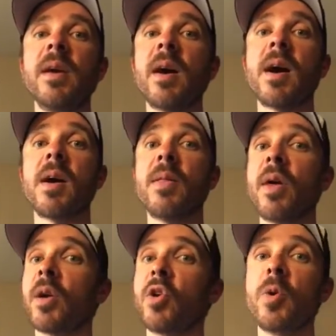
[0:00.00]

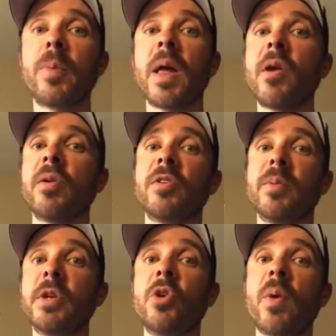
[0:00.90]
A good player is going
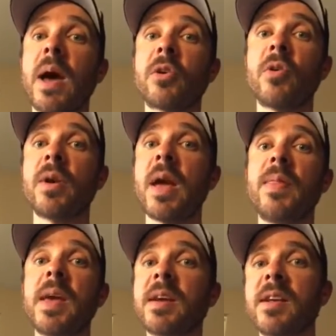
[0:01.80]
to be too accurate,
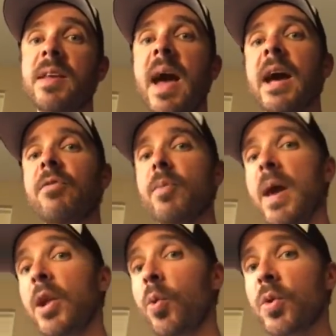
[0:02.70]
and they can attack from
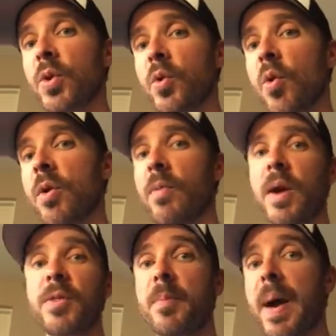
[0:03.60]
anywhere in the court,
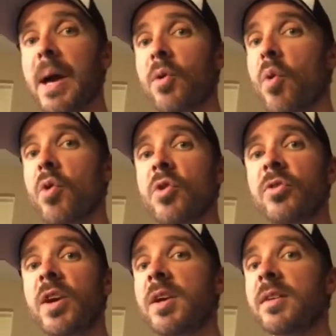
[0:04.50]
right? The back
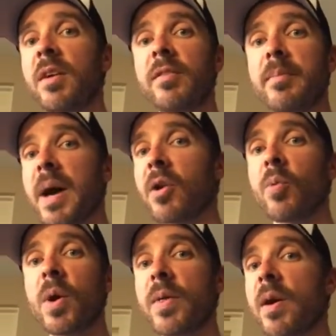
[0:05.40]
corners, doesn't matter
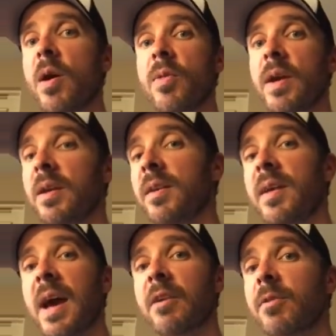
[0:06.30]
where they are. They can
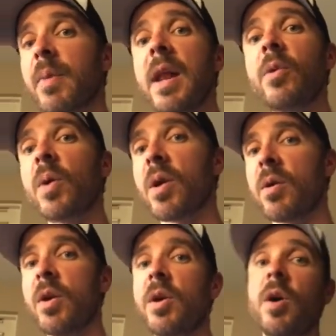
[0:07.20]
attack from
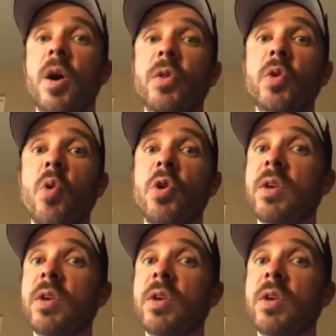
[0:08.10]
anywhere on the court.